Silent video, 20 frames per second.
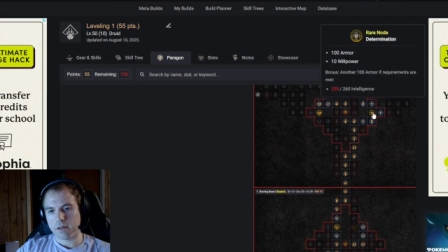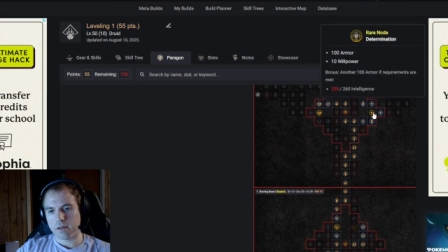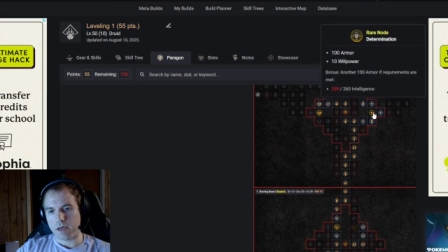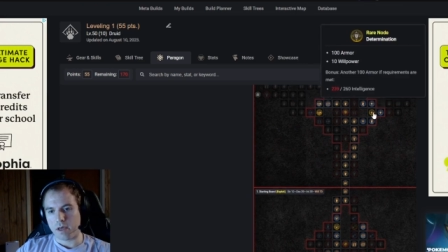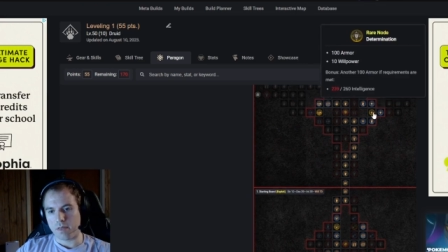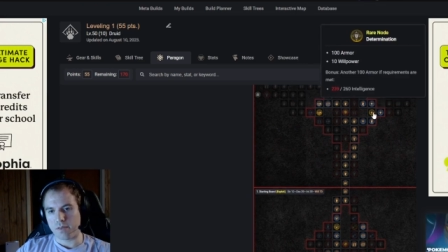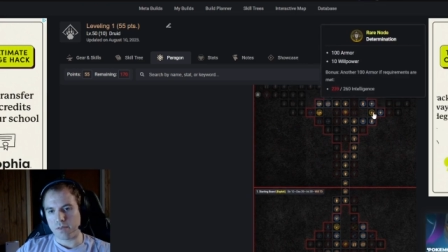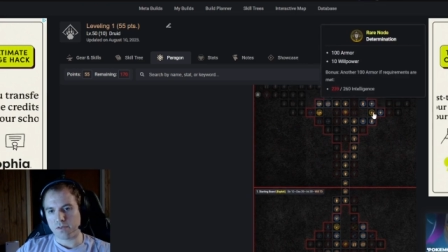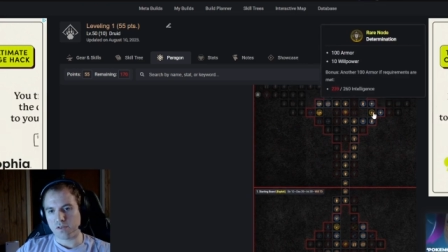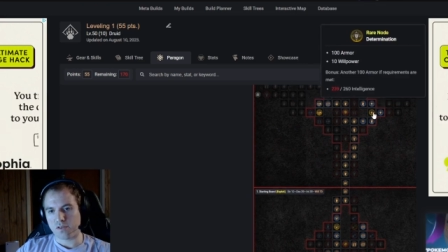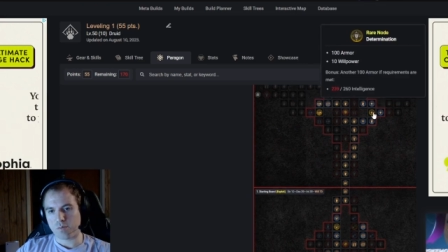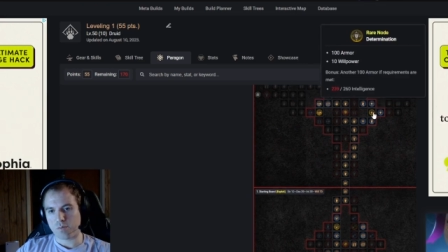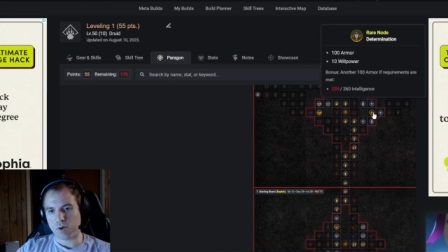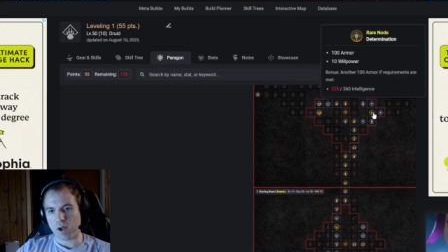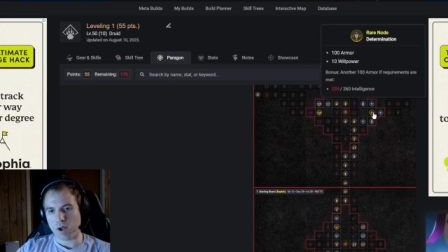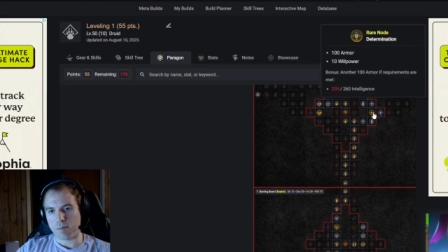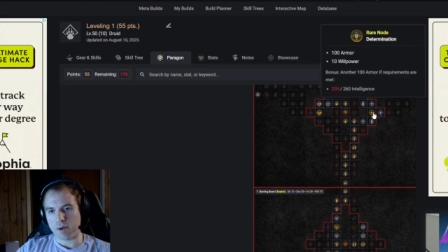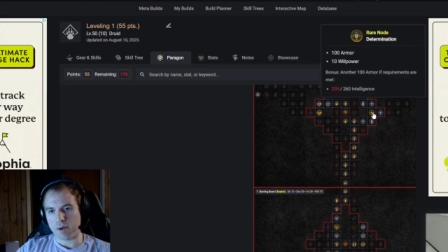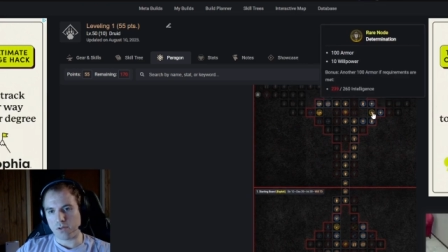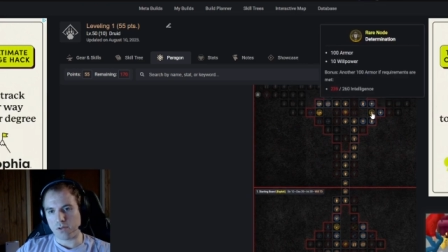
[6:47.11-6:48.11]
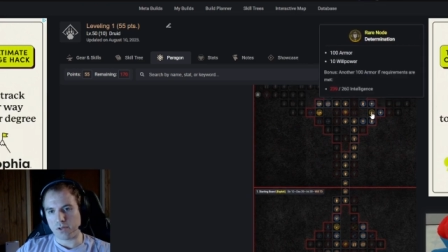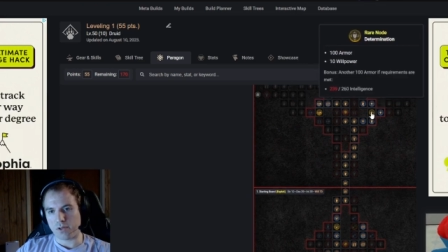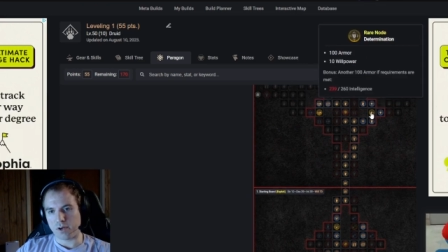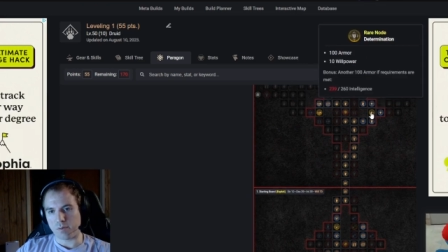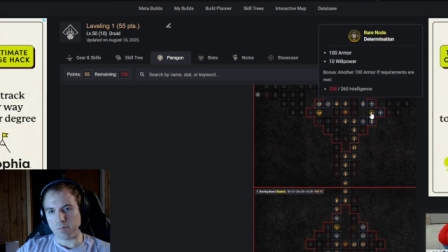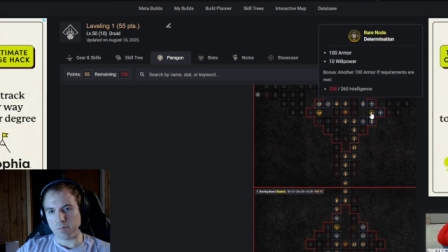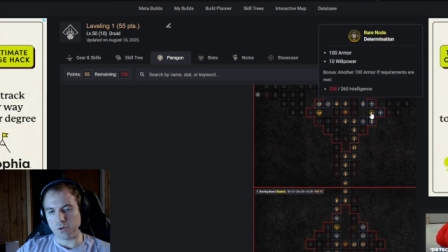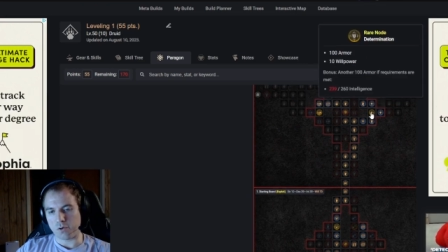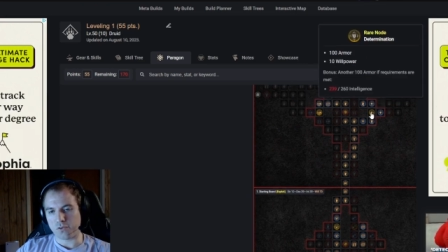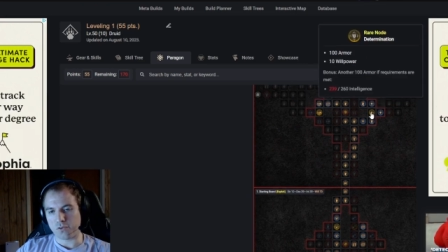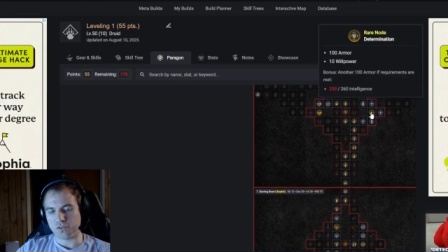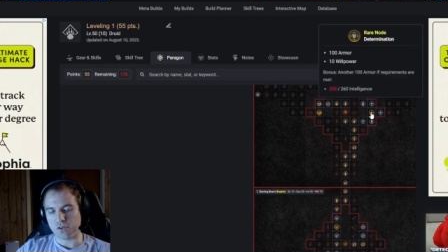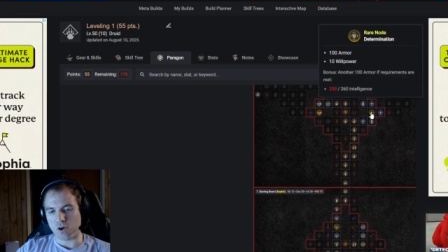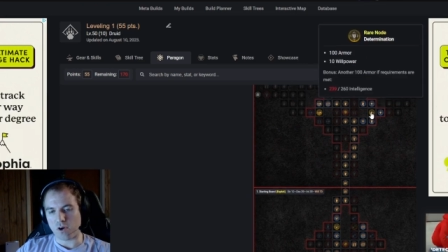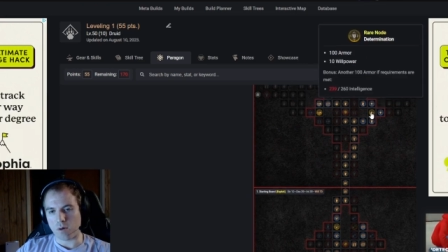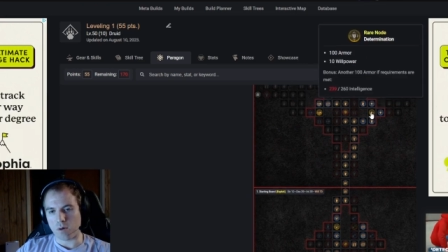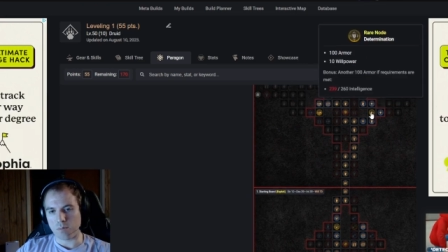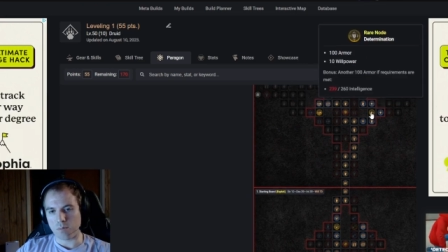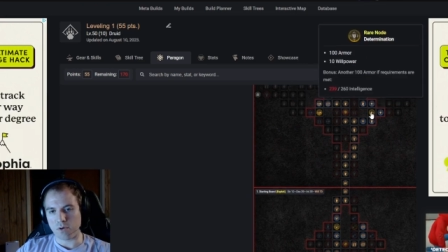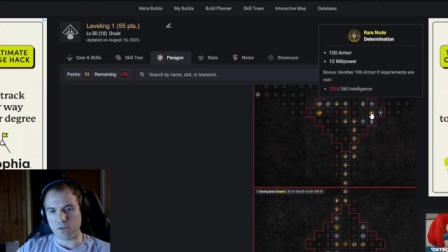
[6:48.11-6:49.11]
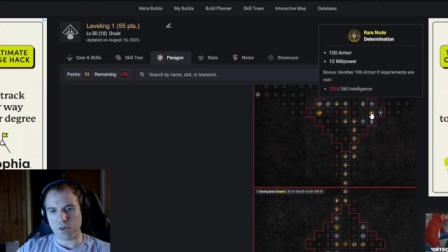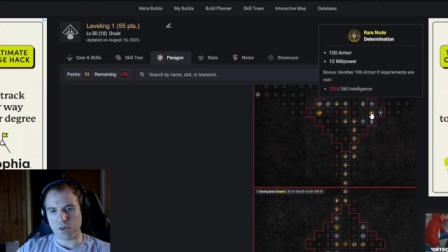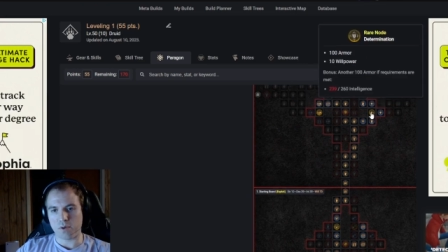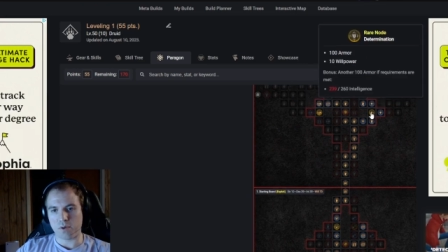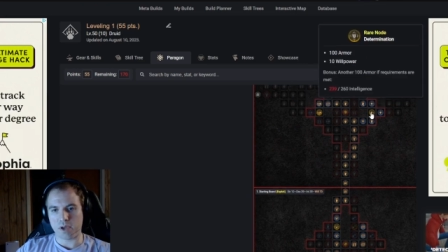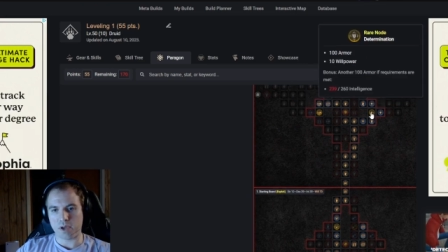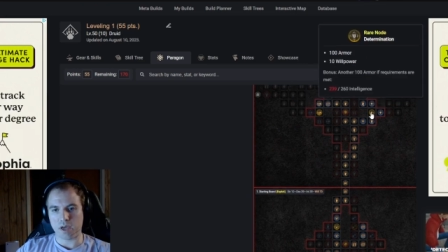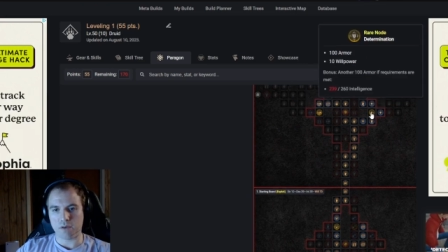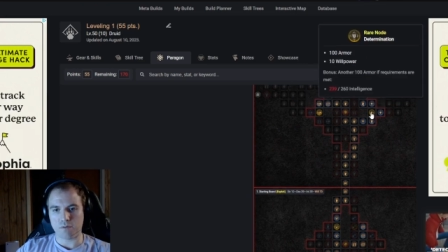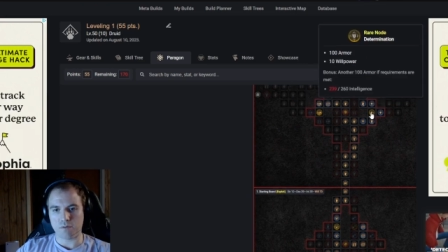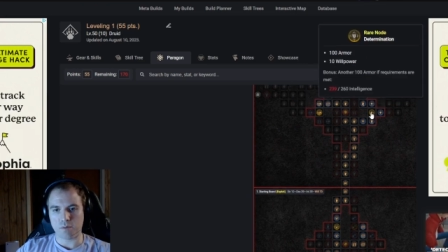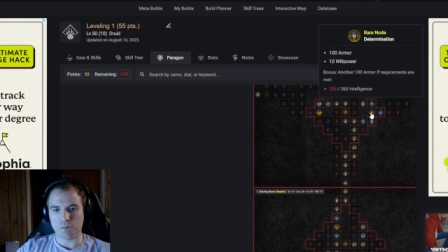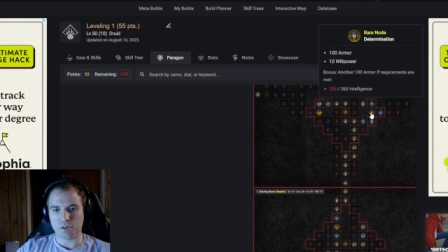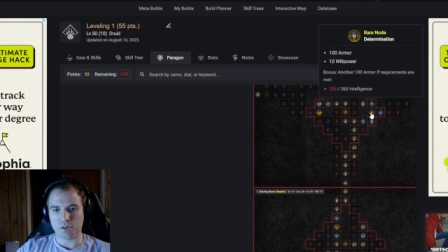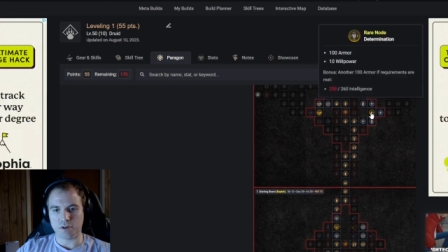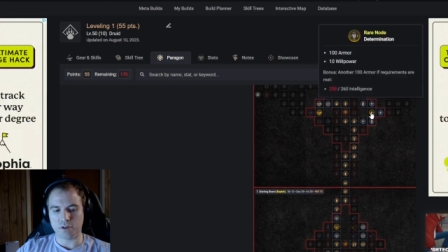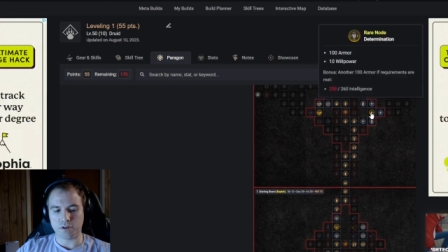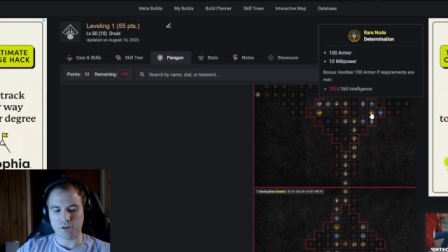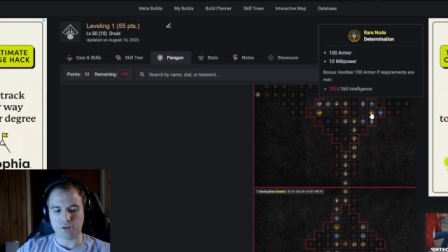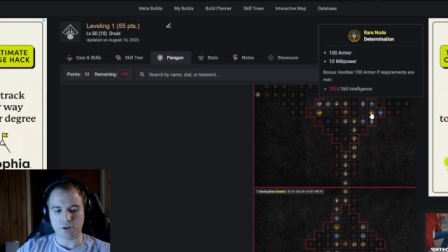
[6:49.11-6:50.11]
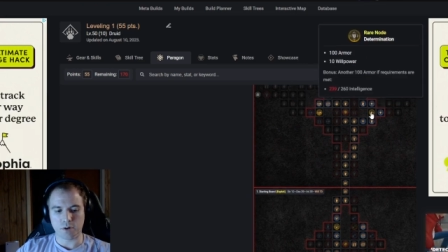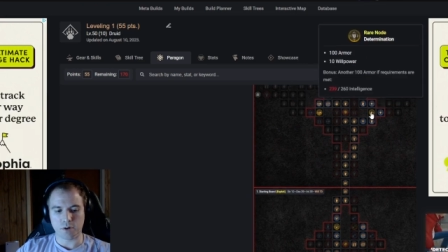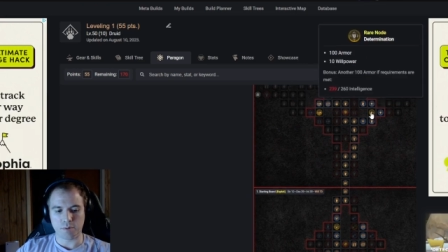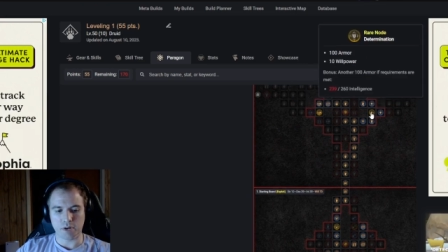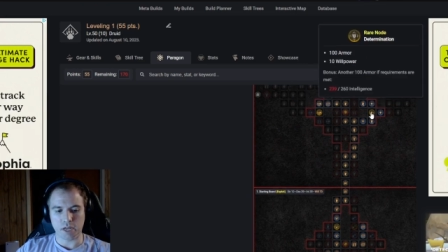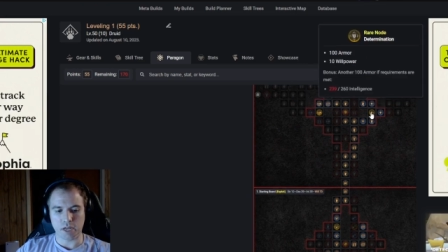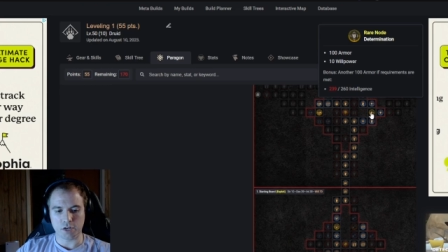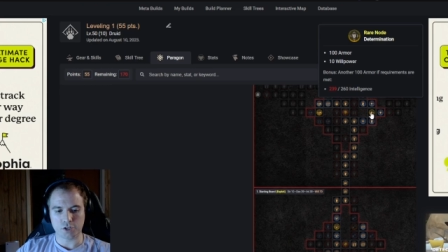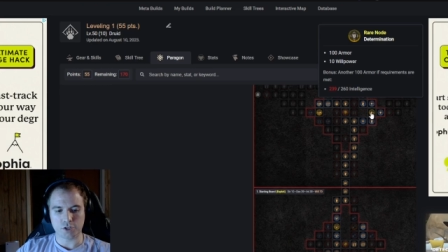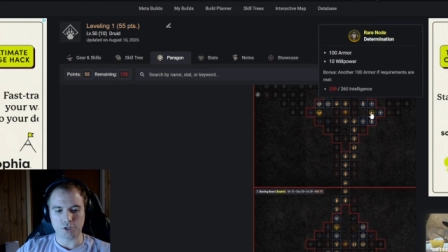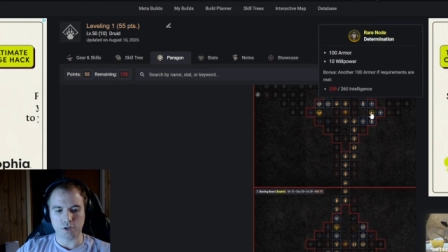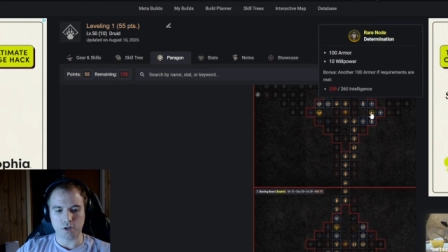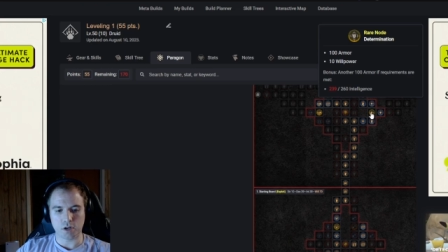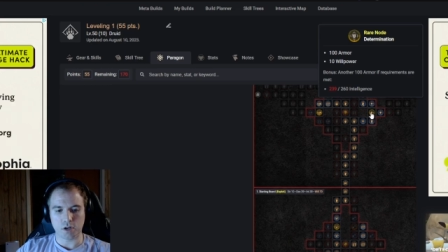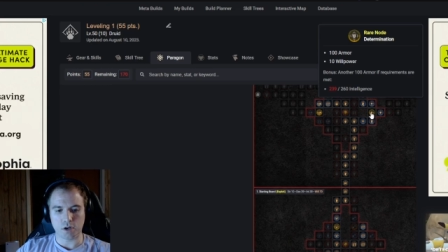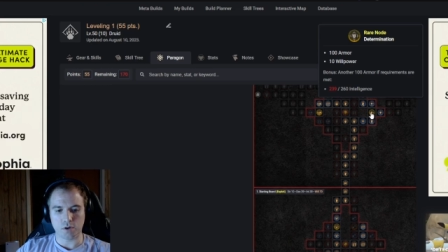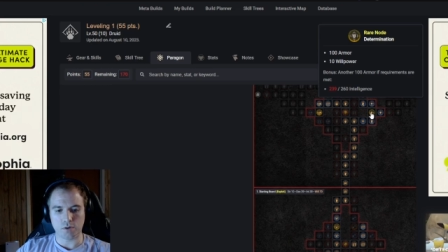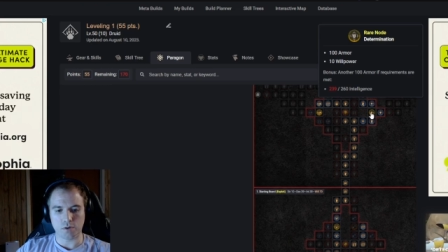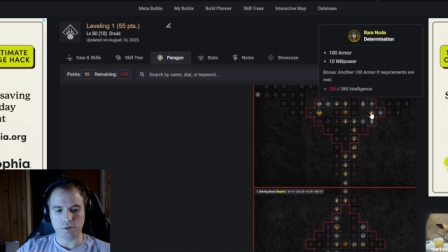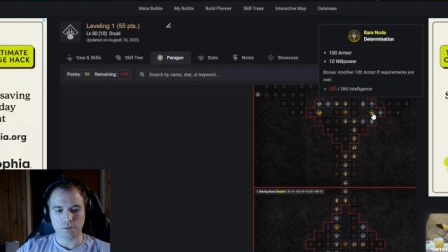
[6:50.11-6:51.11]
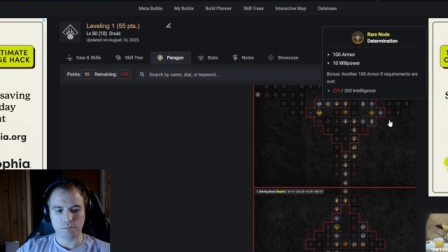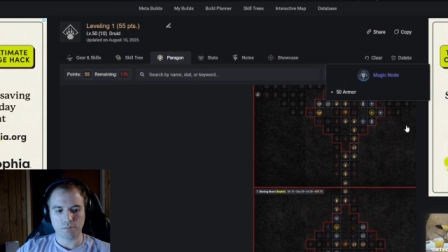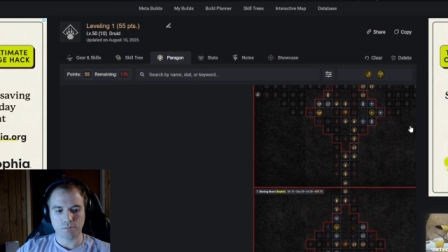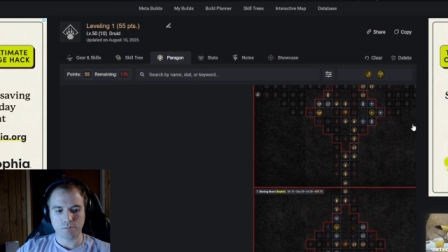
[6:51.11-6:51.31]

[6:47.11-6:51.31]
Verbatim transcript: and this is primarily to boost the armor that we get from the determination node.